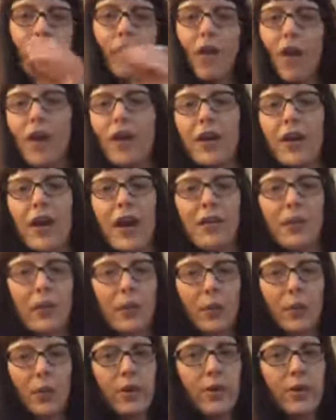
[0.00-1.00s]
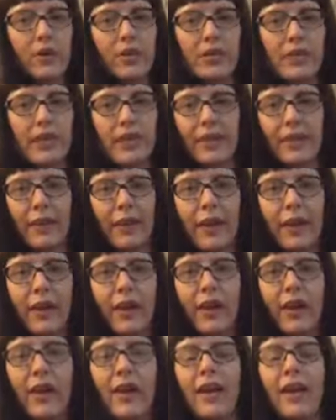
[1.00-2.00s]
I already got the oils in
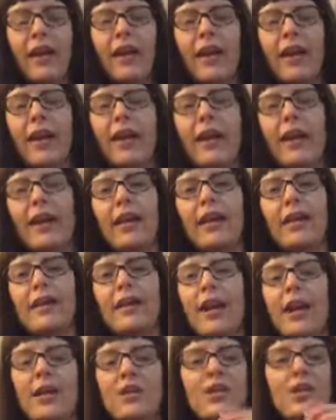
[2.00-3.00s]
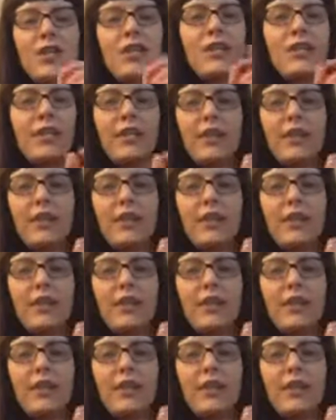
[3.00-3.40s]
there. And I just